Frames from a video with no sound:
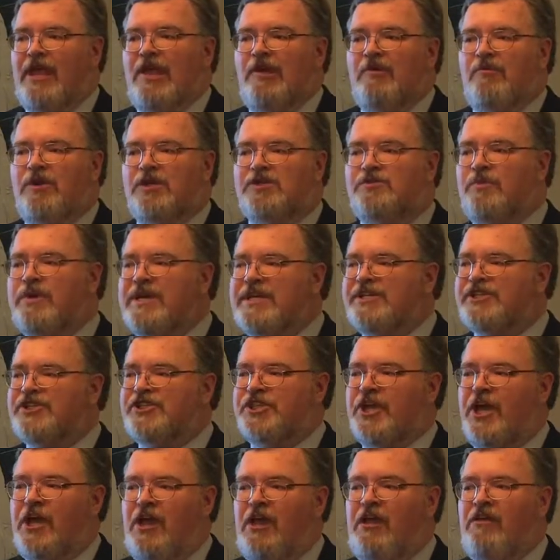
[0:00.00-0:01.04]
was we
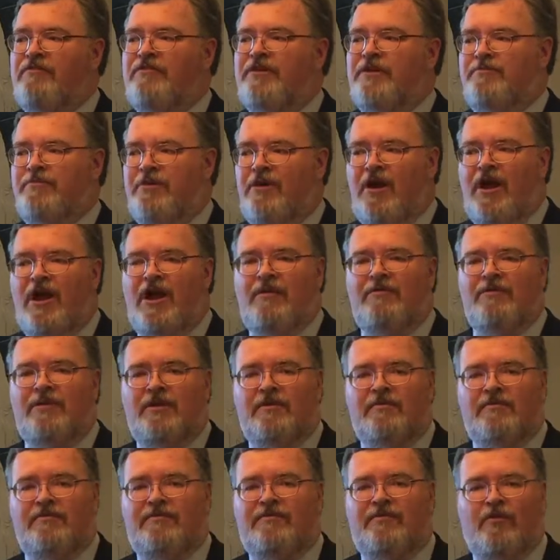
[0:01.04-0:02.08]
solved a
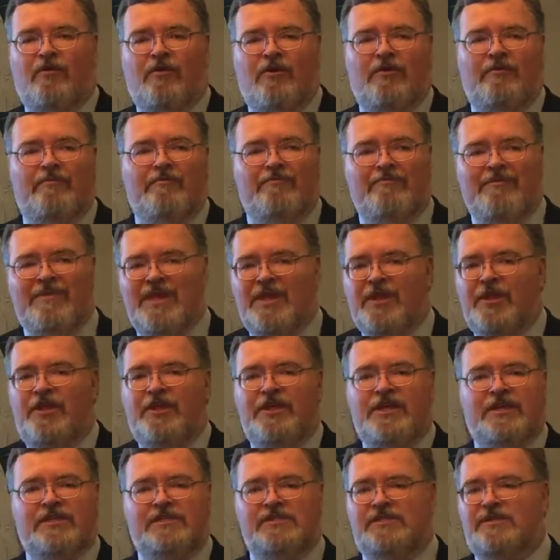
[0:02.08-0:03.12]
problem for
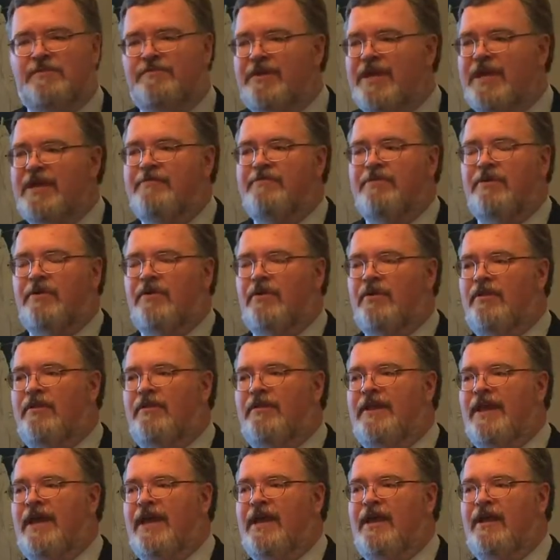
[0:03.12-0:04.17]
millions of people
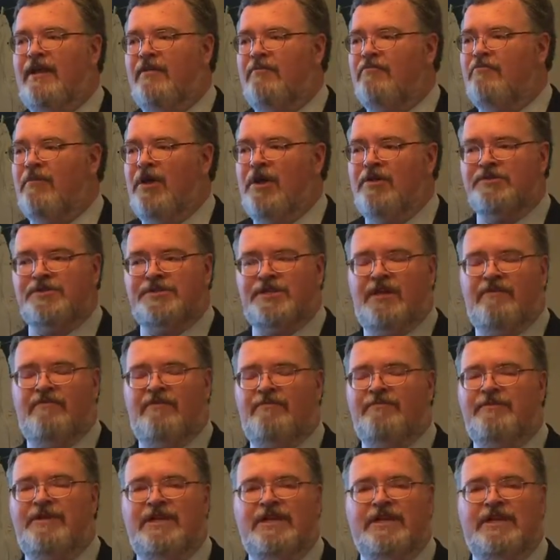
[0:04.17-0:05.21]
that most of
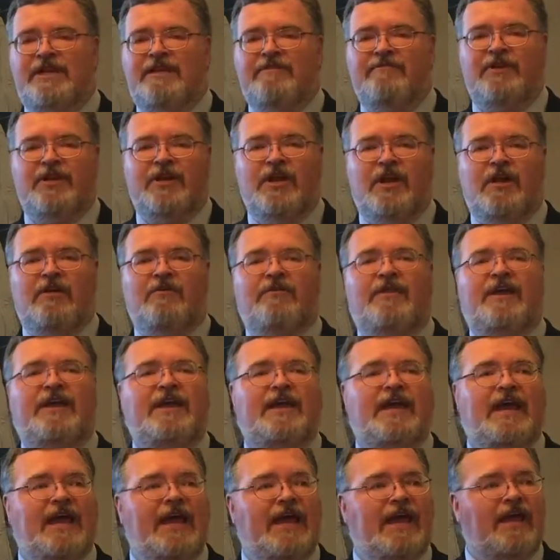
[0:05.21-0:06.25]
them didn't even know they
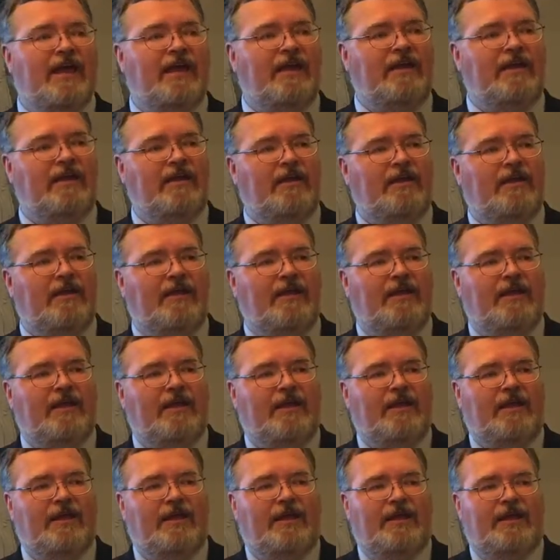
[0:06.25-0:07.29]
had.
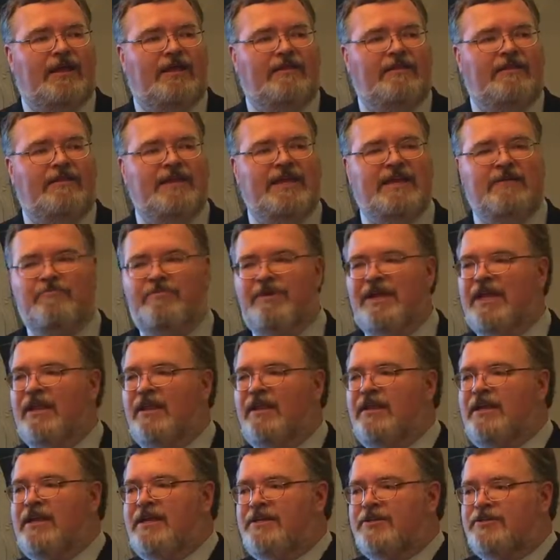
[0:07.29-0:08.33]
The
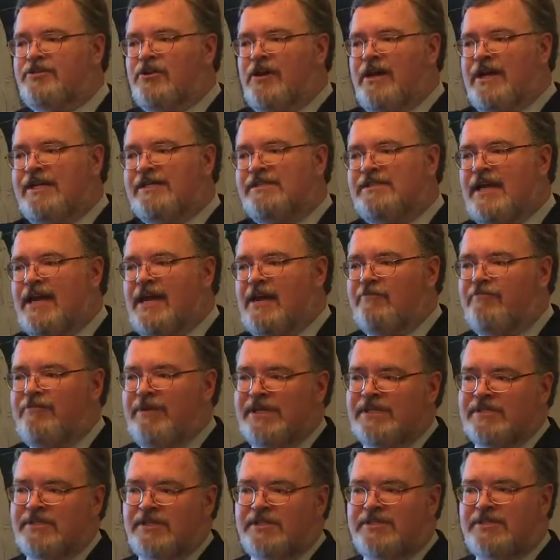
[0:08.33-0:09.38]
ability to transact
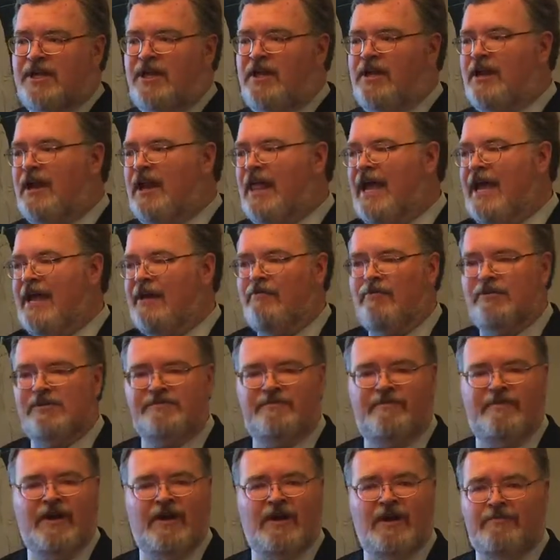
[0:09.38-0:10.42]
business online was
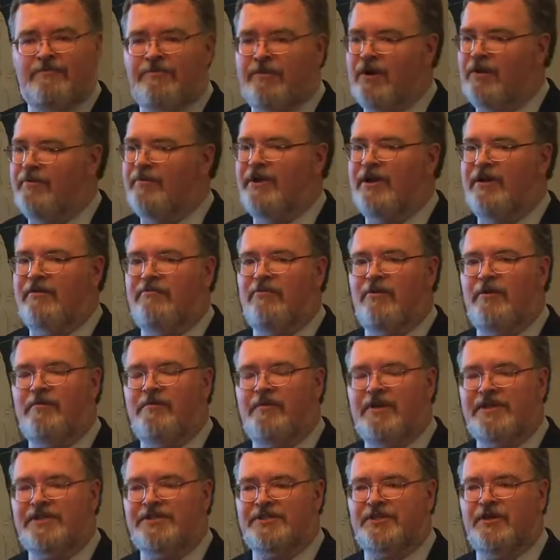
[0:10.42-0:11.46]
very primitive when
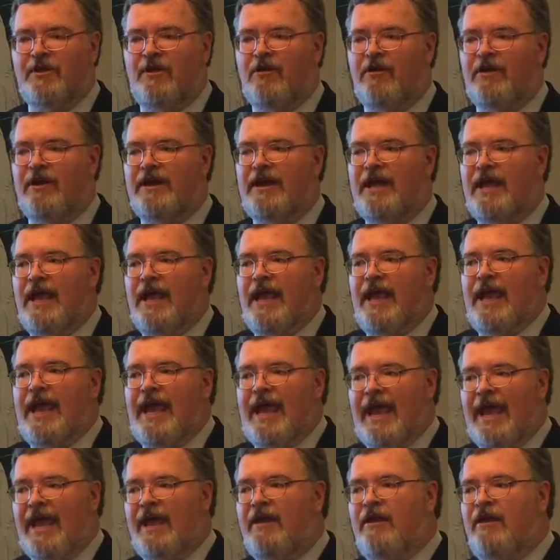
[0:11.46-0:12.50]
we started,
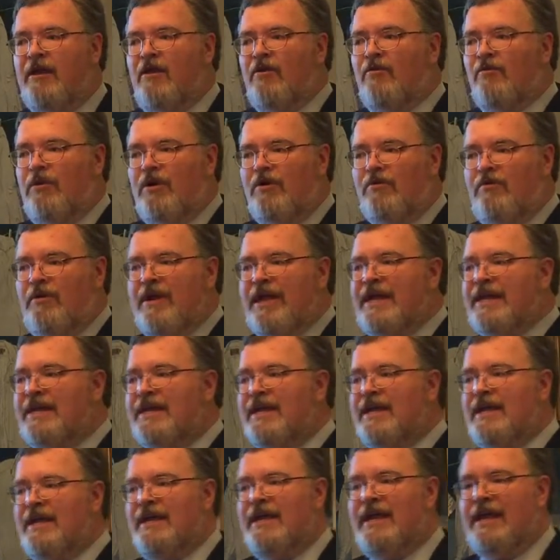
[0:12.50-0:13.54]
and what we
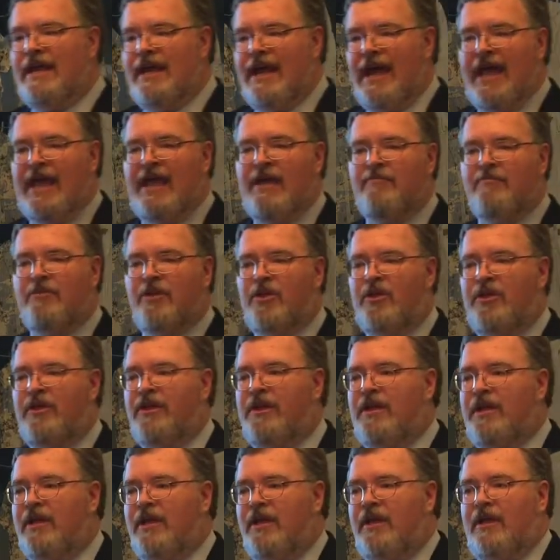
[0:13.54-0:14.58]
did
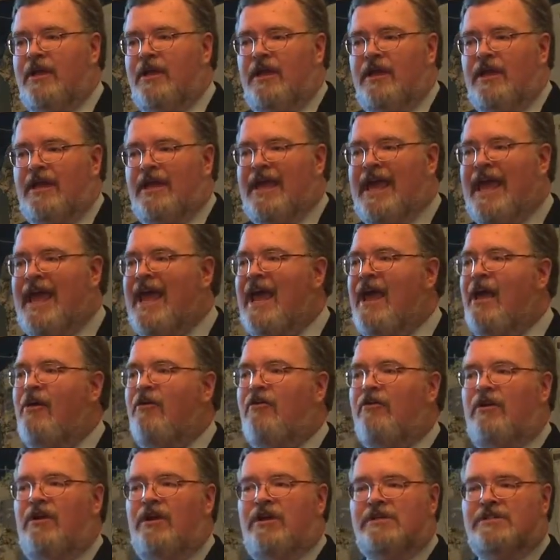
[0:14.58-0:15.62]
enabled
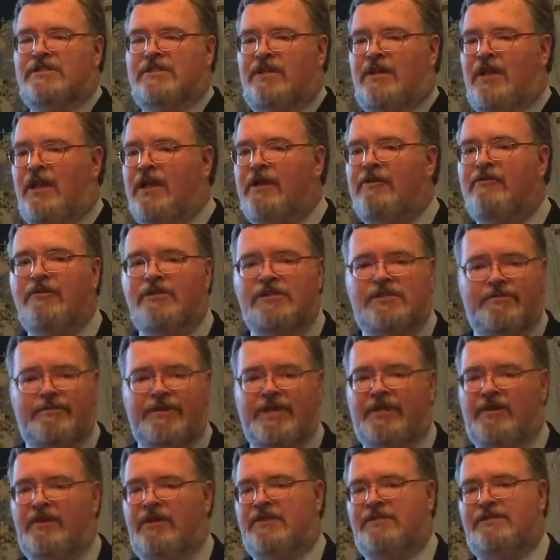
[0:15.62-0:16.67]
countless hundreds of
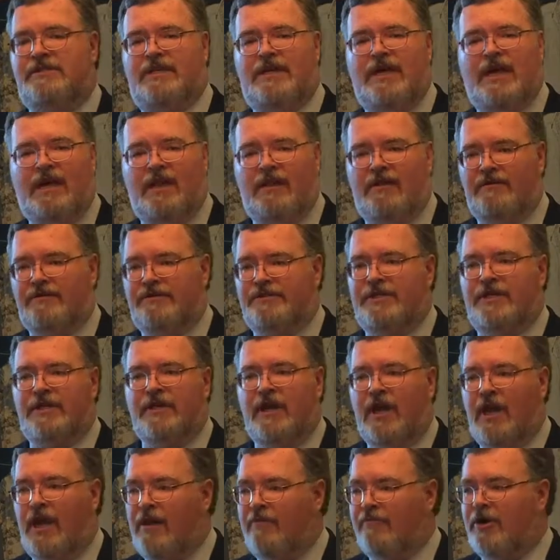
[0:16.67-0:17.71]
billions of dollars in
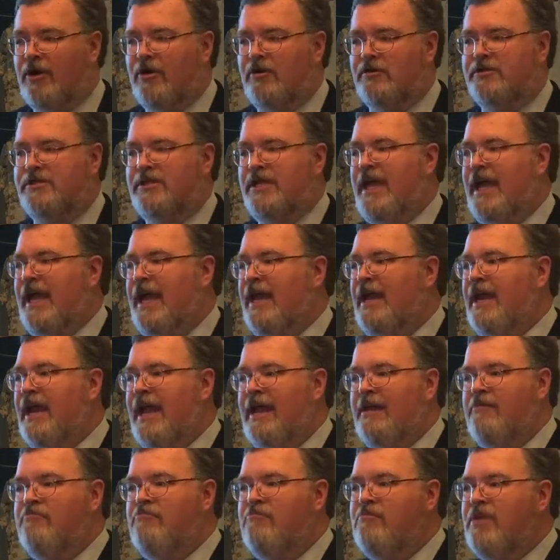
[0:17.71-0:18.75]
commerce
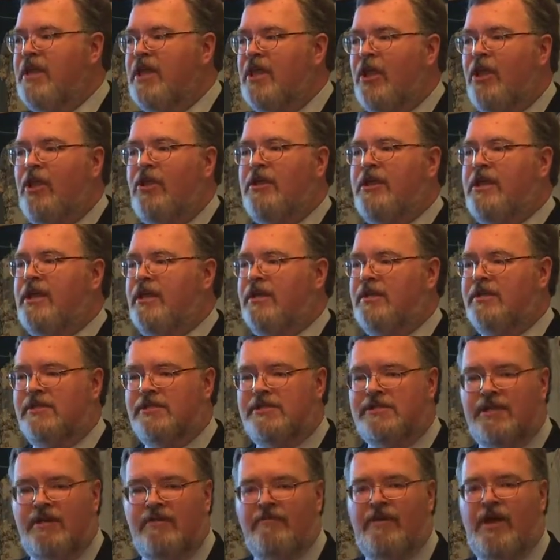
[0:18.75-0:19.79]
and
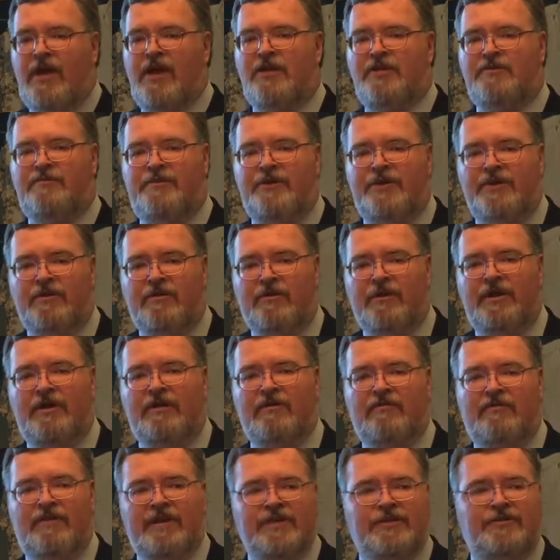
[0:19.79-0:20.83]
millions of
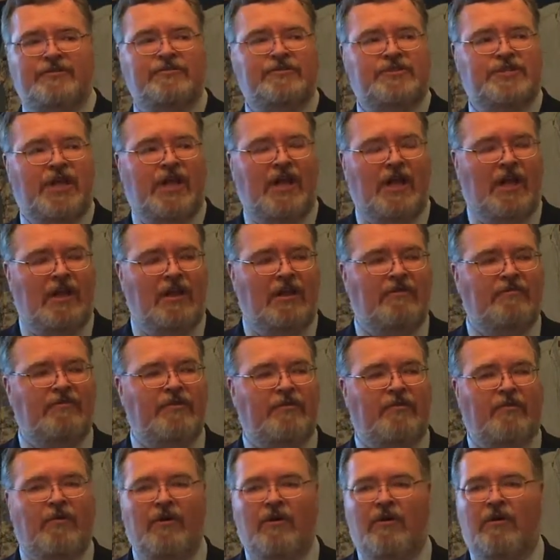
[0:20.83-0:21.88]
entrepreneurial ventures all over the
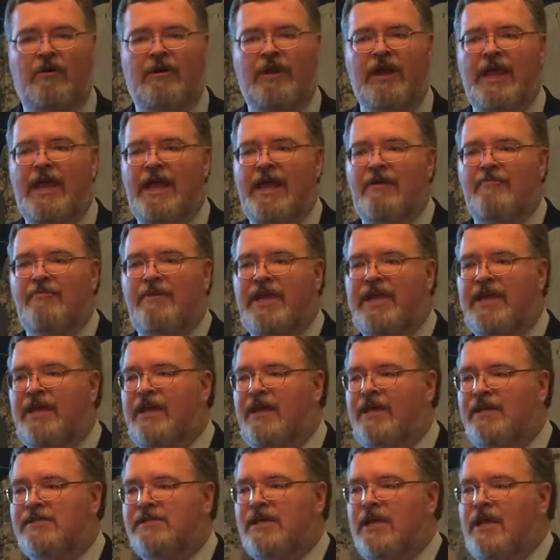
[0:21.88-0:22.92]
world.
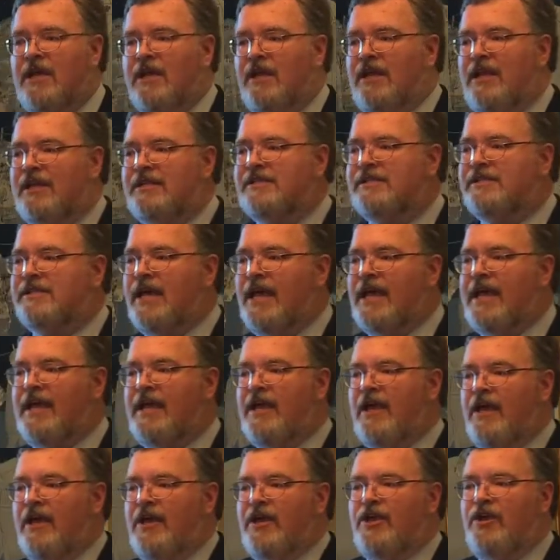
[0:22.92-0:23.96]
Because let's say
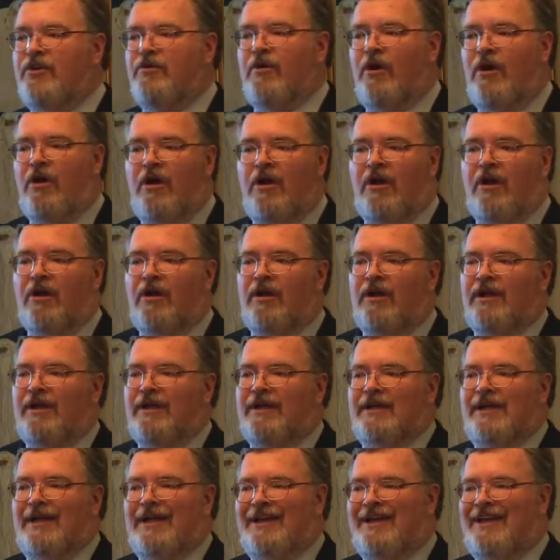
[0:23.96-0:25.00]
you are
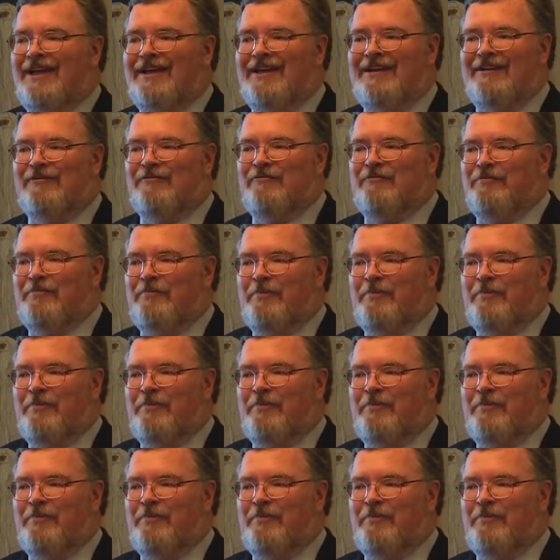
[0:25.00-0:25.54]
a